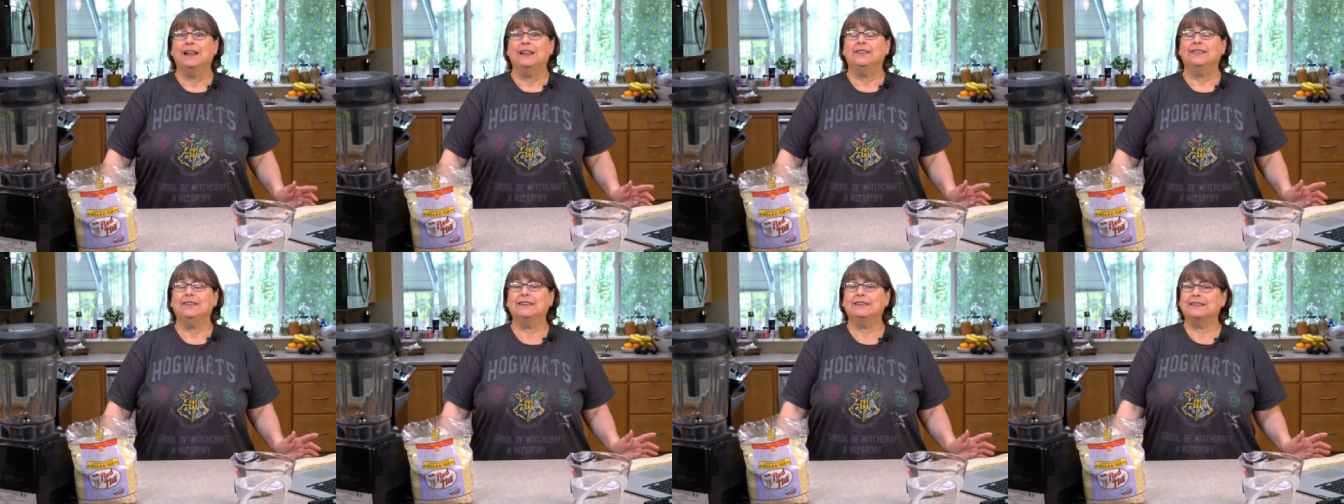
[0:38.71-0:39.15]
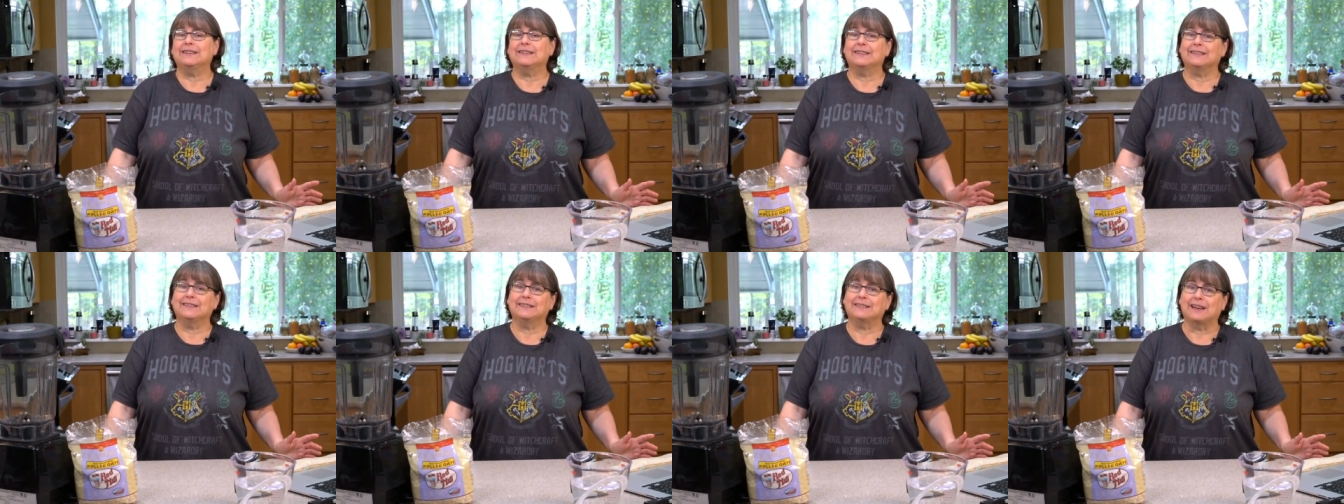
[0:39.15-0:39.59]
this is
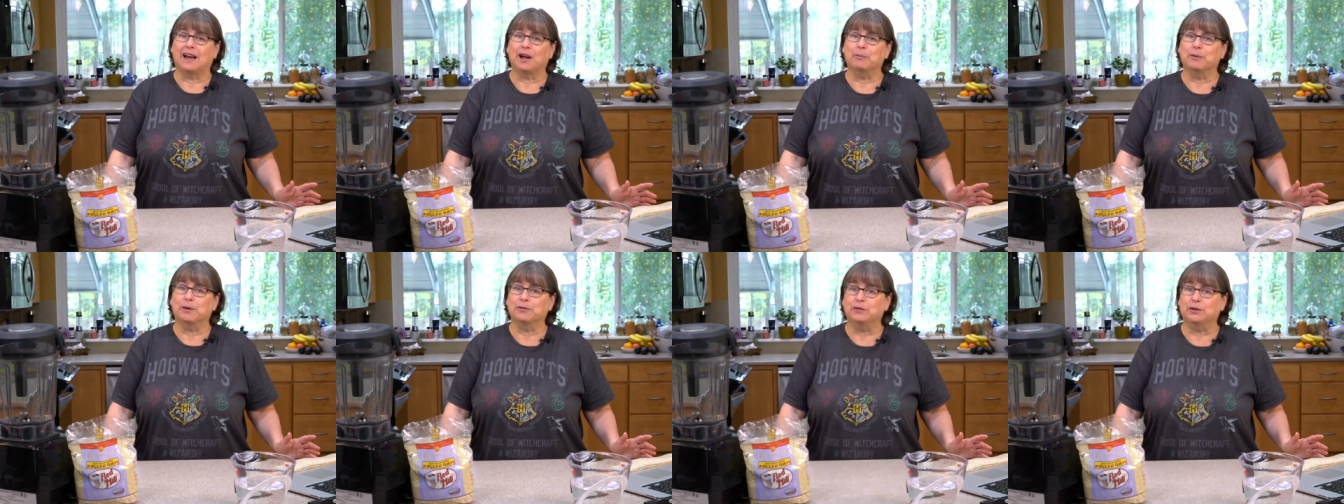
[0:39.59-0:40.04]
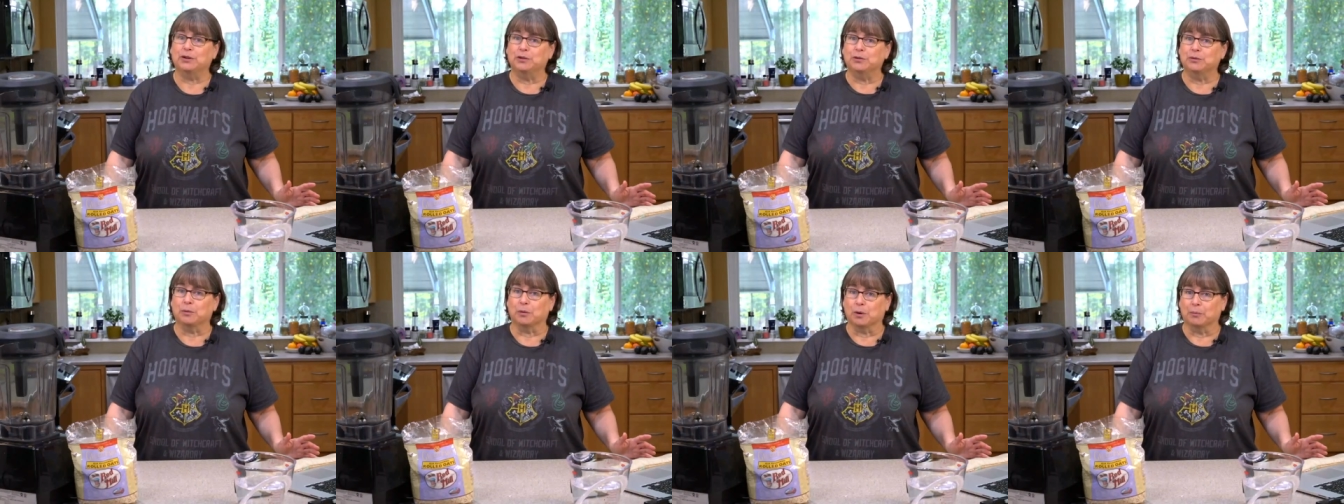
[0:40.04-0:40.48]
in the time of
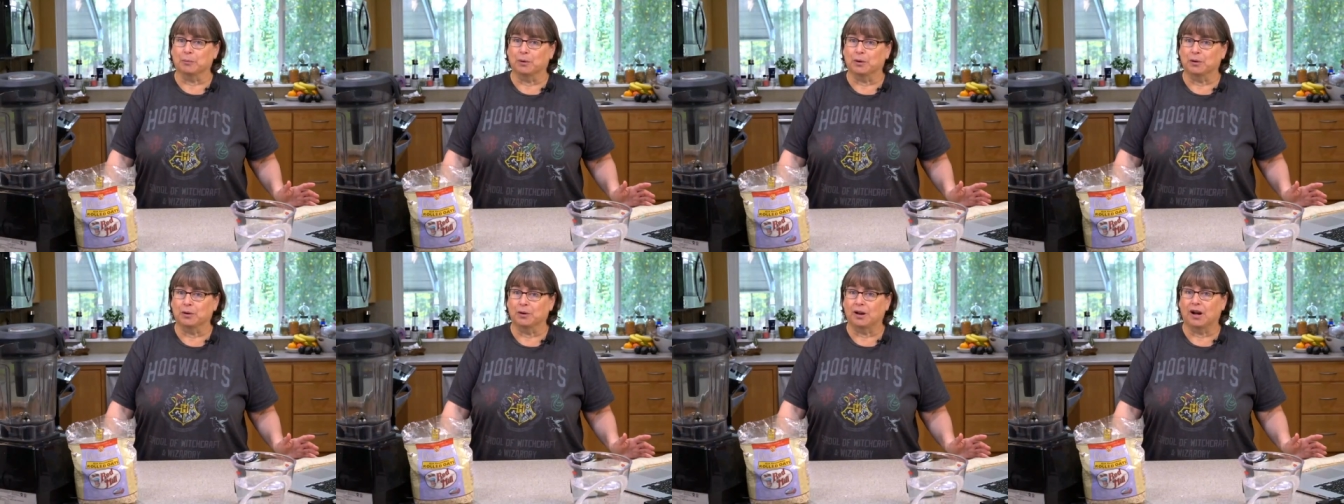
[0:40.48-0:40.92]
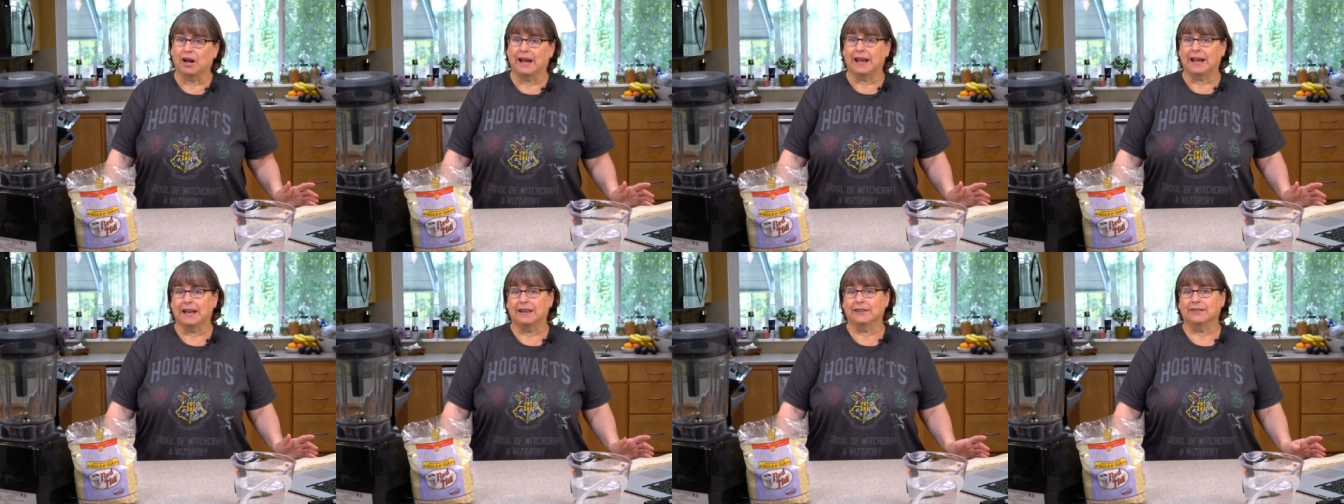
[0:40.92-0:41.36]
new normal
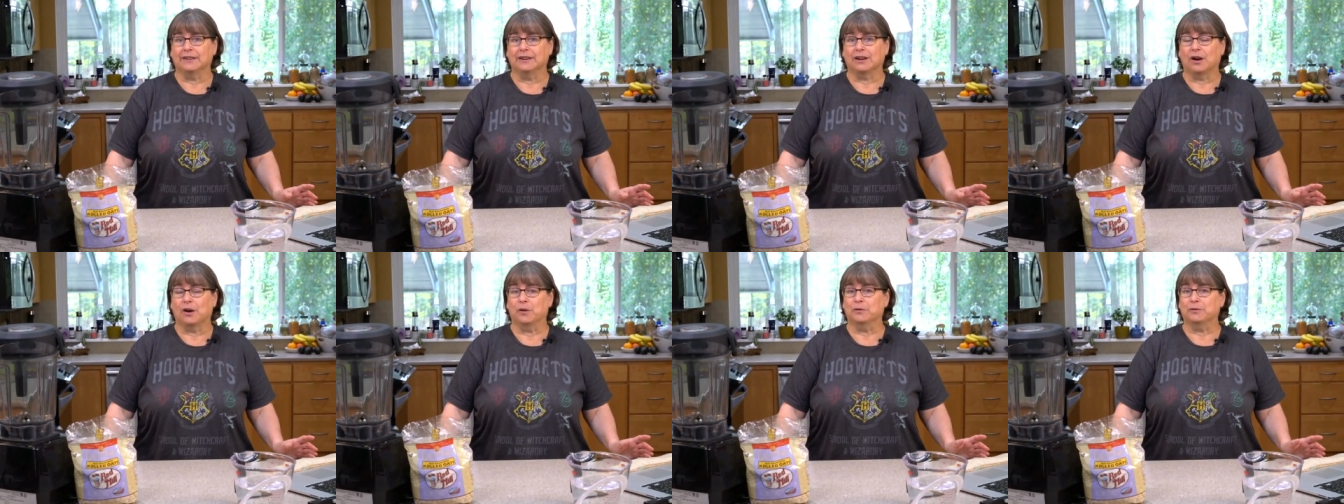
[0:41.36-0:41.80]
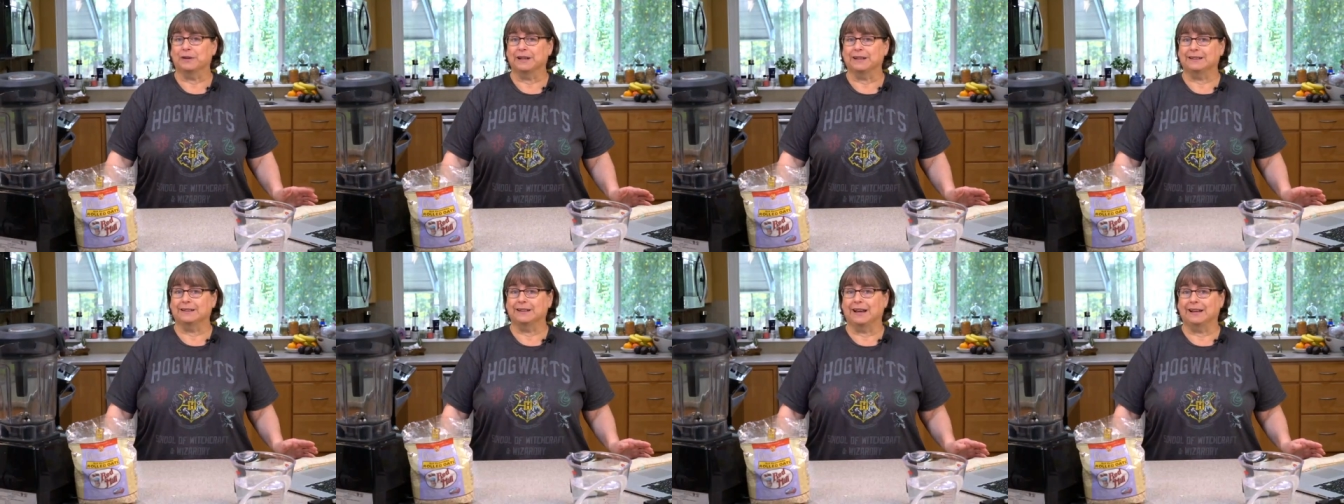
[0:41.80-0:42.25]
and the
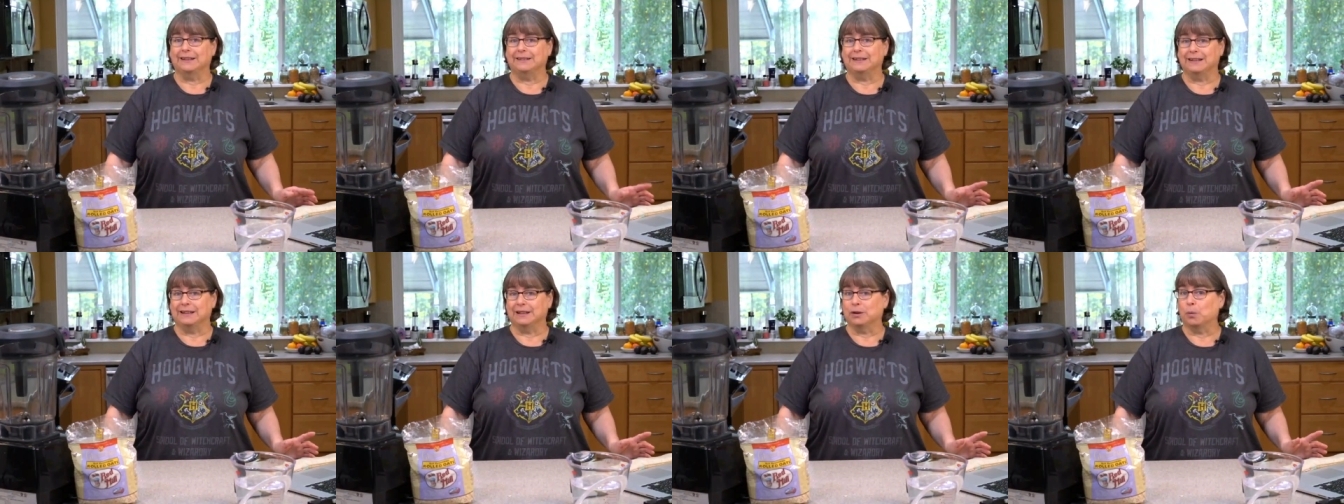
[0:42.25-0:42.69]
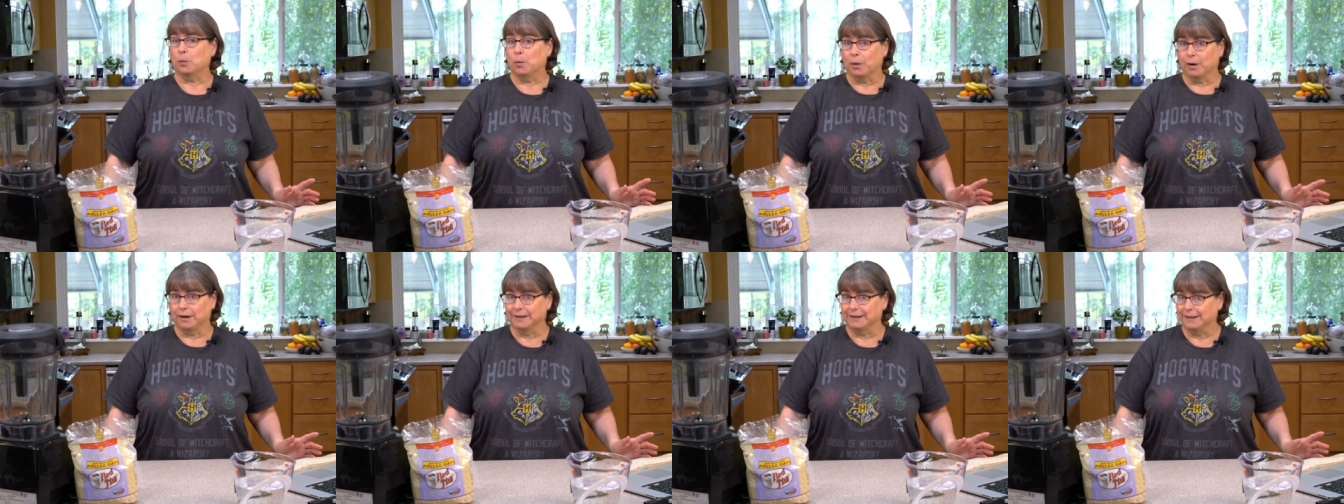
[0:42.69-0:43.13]
COVID 19
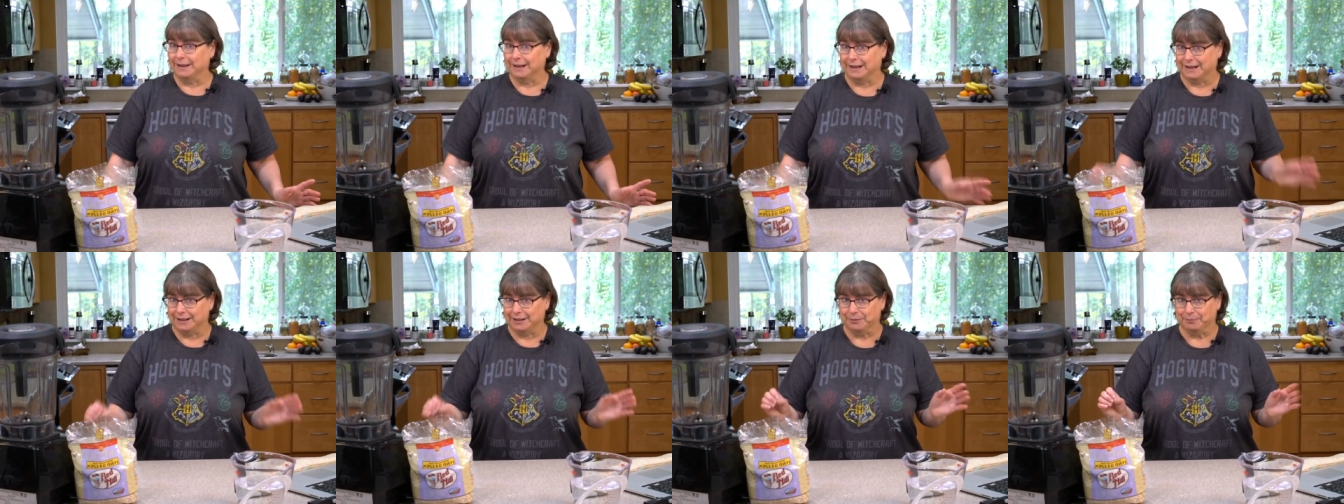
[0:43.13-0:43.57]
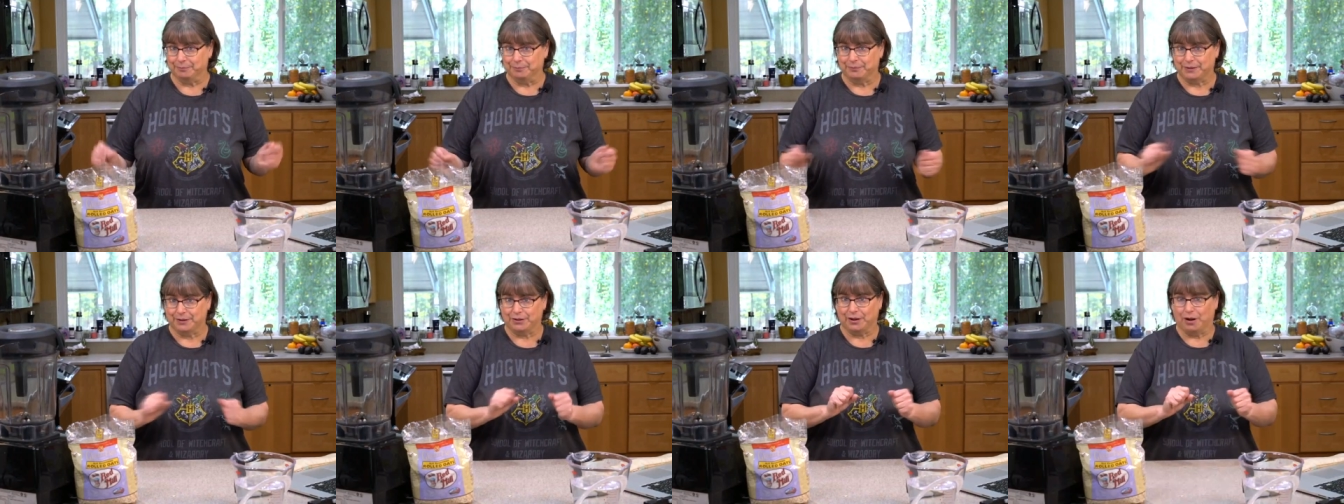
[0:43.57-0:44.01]
quarantine.
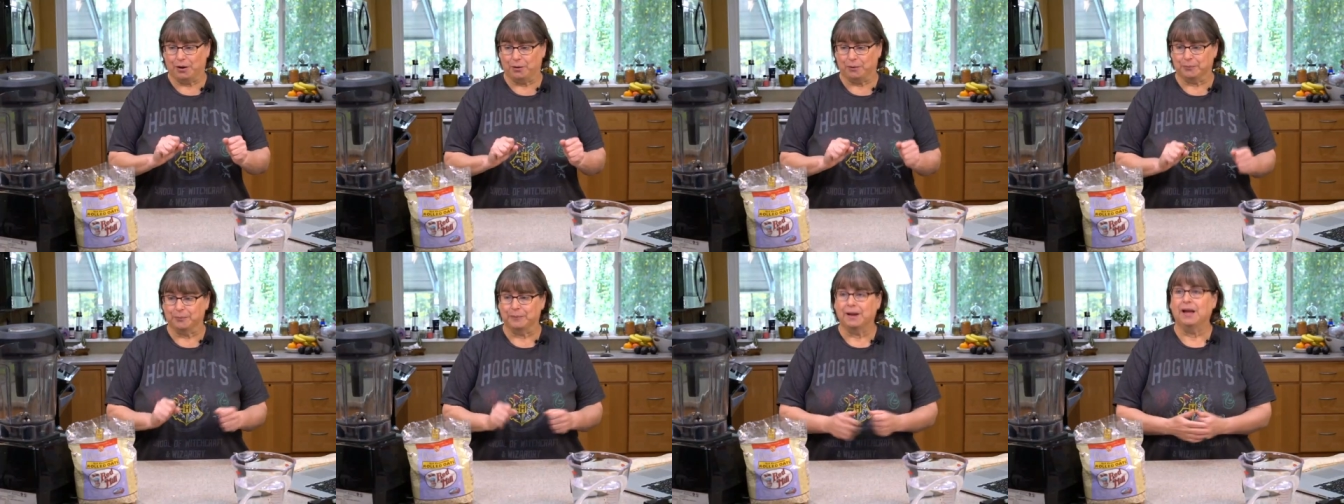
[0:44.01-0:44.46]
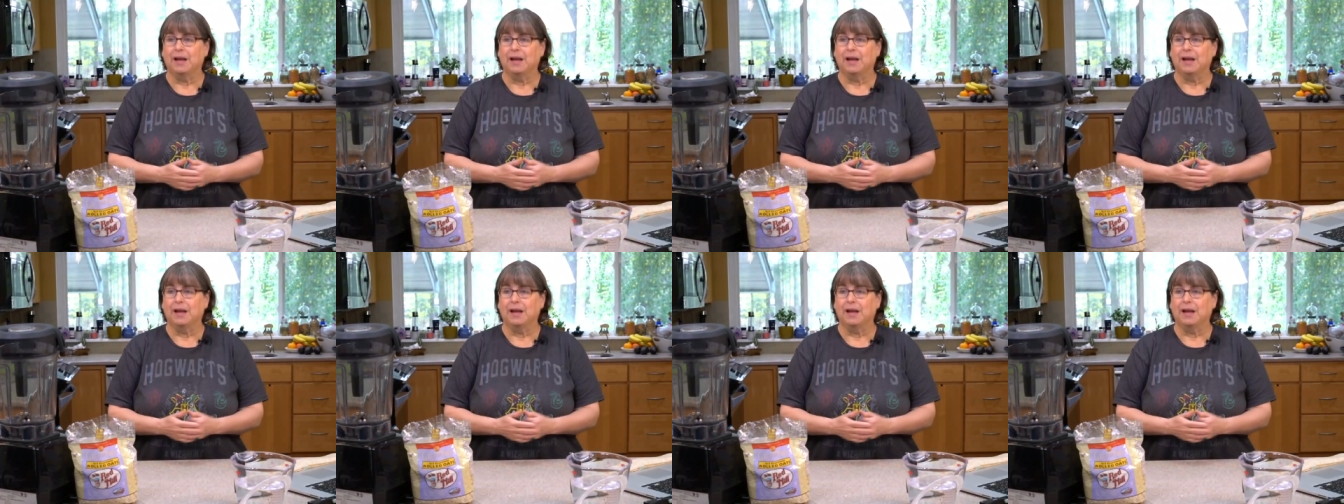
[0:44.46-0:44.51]
So,